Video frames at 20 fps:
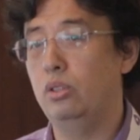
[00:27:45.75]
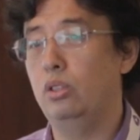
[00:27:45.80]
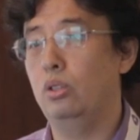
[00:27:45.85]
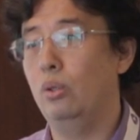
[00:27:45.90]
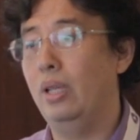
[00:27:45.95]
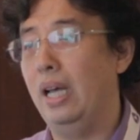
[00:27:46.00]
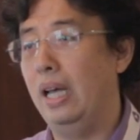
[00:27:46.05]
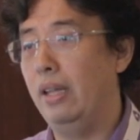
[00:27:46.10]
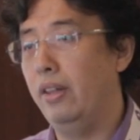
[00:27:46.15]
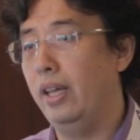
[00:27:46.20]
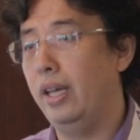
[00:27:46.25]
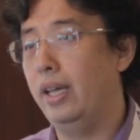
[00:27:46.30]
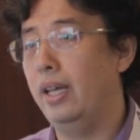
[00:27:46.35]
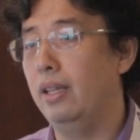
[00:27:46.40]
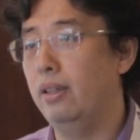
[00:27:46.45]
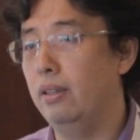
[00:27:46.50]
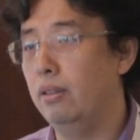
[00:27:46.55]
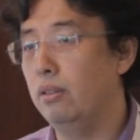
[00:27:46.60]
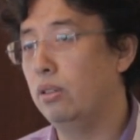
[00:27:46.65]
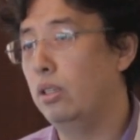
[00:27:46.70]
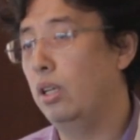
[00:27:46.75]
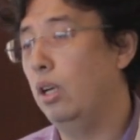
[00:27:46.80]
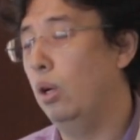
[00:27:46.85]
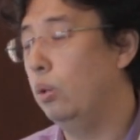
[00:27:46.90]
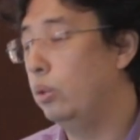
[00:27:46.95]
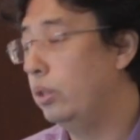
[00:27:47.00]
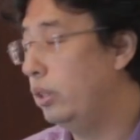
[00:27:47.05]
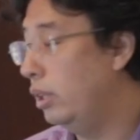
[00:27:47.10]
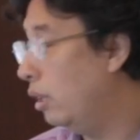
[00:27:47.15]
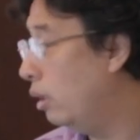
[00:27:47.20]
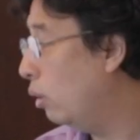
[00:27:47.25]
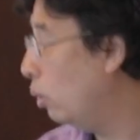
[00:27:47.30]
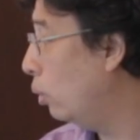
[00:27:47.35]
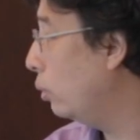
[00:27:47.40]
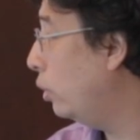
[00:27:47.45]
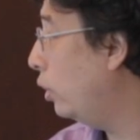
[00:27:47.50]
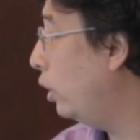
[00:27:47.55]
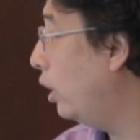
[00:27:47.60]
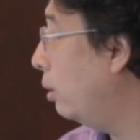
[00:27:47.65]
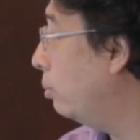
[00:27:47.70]
so that they can coach their
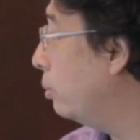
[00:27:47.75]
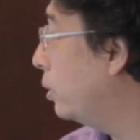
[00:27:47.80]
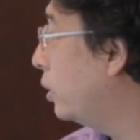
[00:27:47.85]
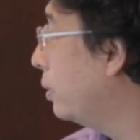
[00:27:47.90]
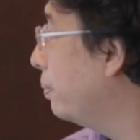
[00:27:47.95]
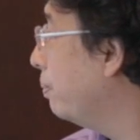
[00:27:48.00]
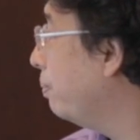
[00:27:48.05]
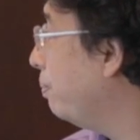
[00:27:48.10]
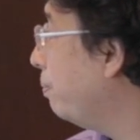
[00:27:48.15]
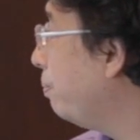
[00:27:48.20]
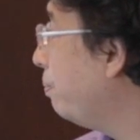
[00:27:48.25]
own teams.